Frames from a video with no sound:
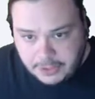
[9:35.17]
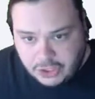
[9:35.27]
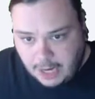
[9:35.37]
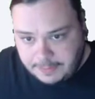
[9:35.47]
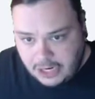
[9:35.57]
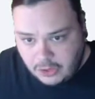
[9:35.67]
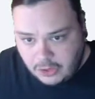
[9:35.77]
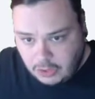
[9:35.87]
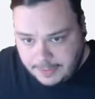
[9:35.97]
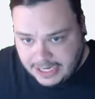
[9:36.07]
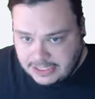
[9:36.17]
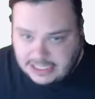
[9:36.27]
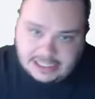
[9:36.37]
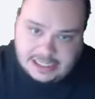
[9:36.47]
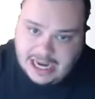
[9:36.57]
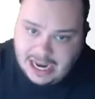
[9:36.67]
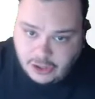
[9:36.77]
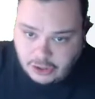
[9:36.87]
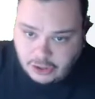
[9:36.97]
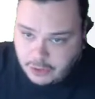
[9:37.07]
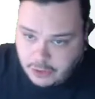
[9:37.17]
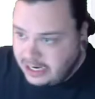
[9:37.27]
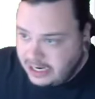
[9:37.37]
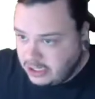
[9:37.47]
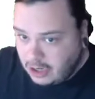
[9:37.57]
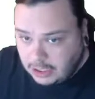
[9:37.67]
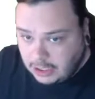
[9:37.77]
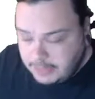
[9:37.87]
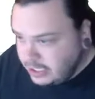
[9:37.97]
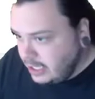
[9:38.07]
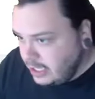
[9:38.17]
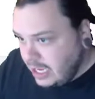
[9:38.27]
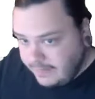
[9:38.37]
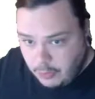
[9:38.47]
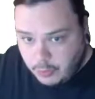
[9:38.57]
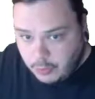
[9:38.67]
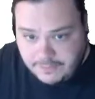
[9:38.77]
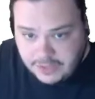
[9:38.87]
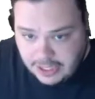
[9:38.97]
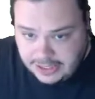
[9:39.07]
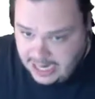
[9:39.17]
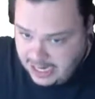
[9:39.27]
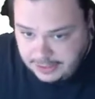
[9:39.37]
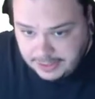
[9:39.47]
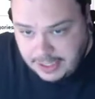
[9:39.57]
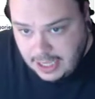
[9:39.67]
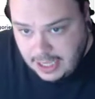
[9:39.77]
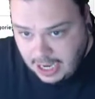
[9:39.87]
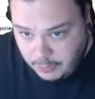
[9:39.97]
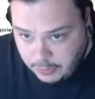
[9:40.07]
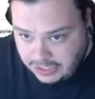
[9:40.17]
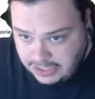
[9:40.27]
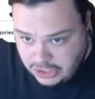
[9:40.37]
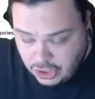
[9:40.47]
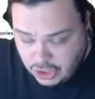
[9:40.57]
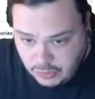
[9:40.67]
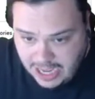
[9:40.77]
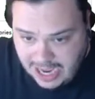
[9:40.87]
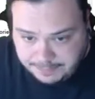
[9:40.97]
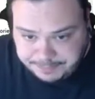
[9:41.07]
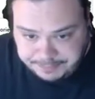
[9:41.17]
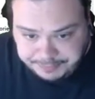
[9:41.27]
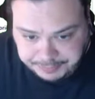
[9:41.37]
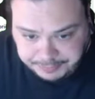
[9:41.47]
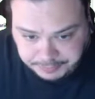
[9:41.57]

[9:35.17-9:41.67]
from the dropdown only because I didn't enter a domain column. If I would have done that, I wouldn't need to do that.